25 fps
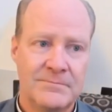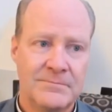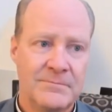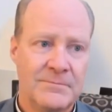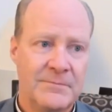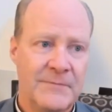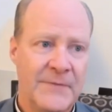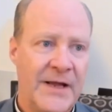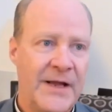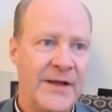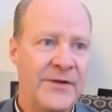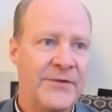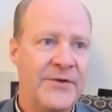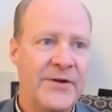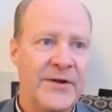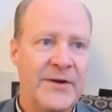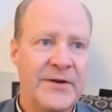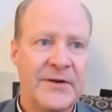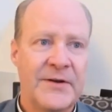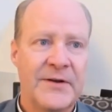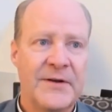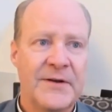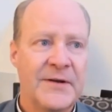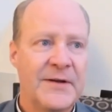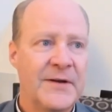Is it,
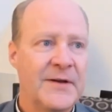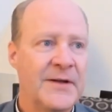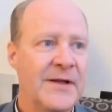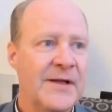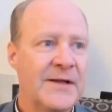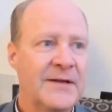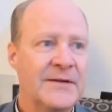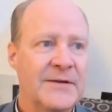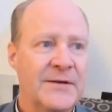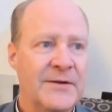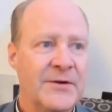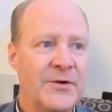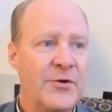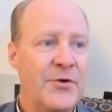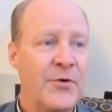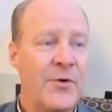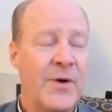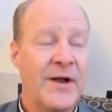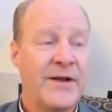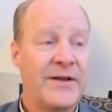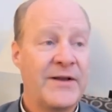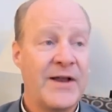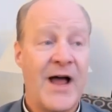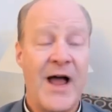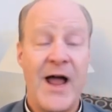you know, a
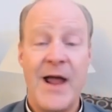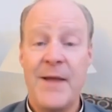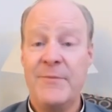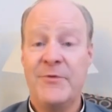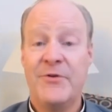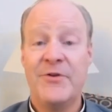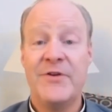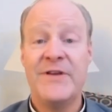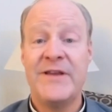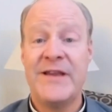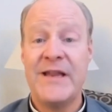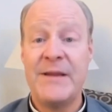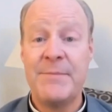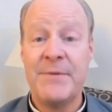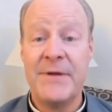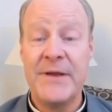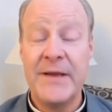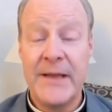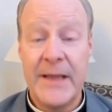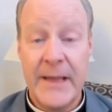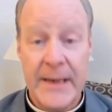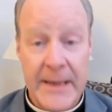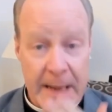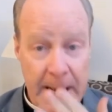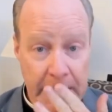time to deepen
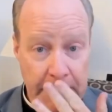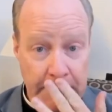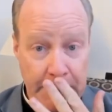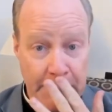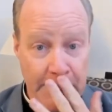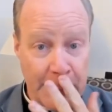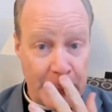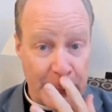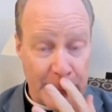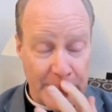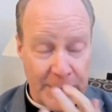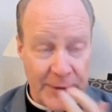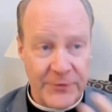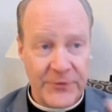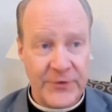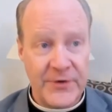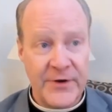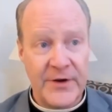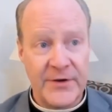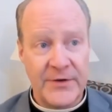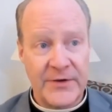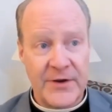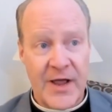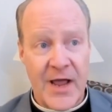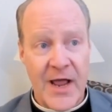connections? Is it a
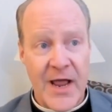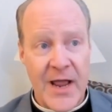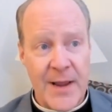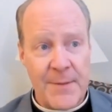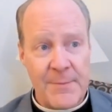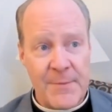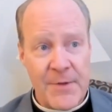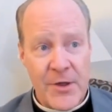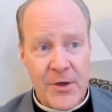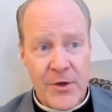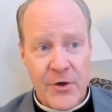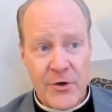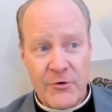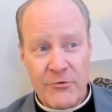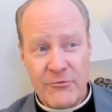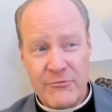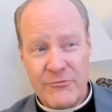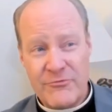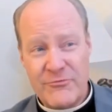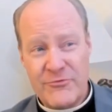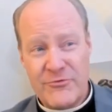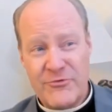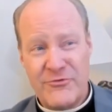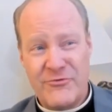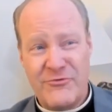time
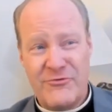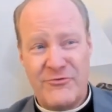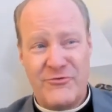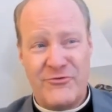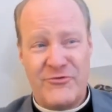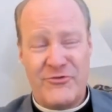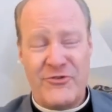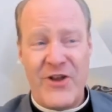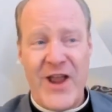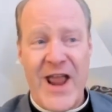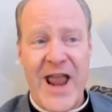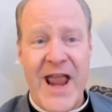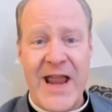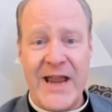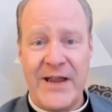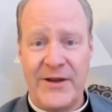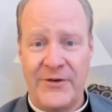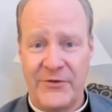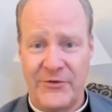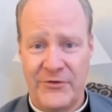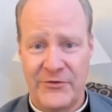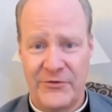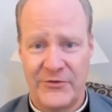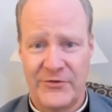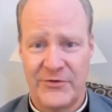to
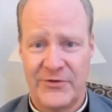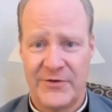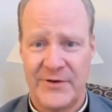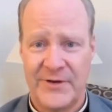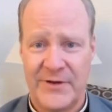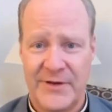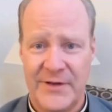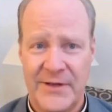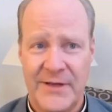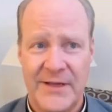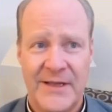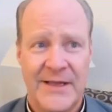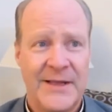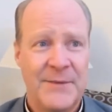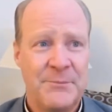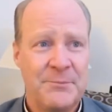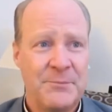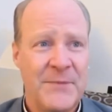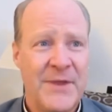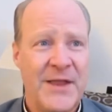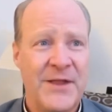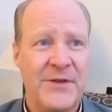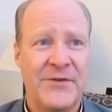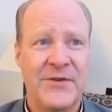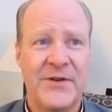change?
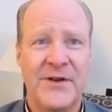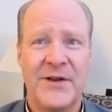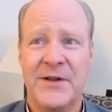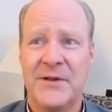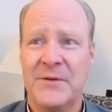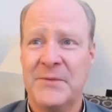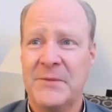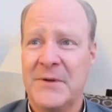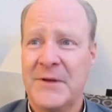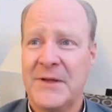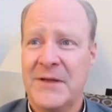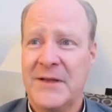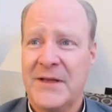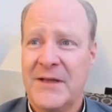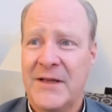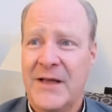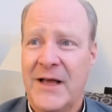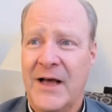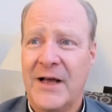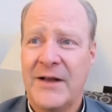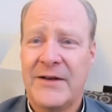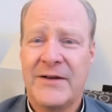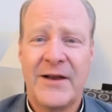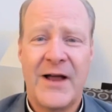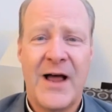Is it a,
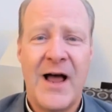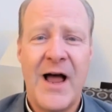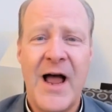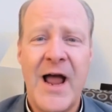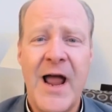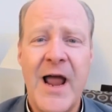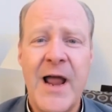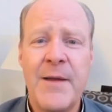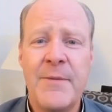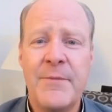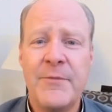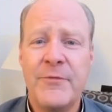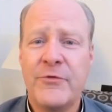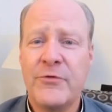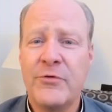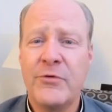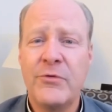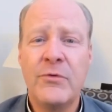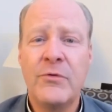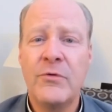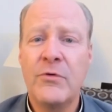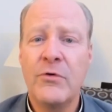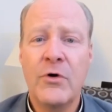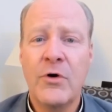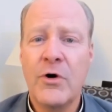a time to
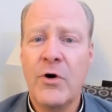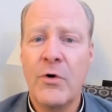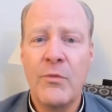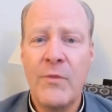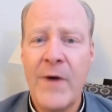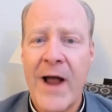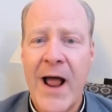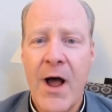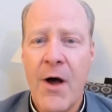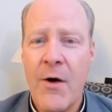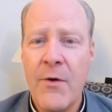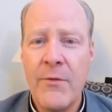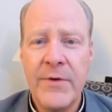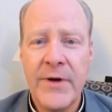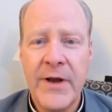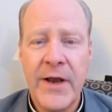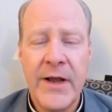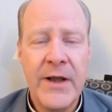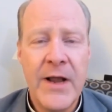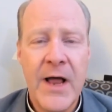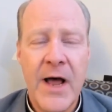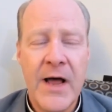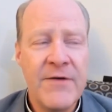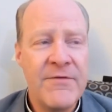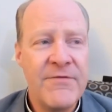look around and
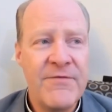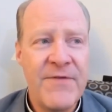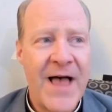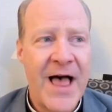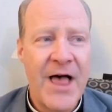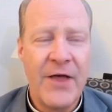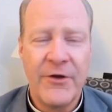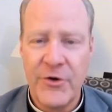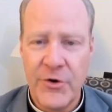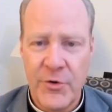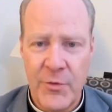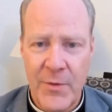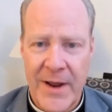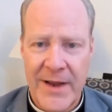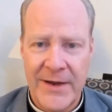evaluate?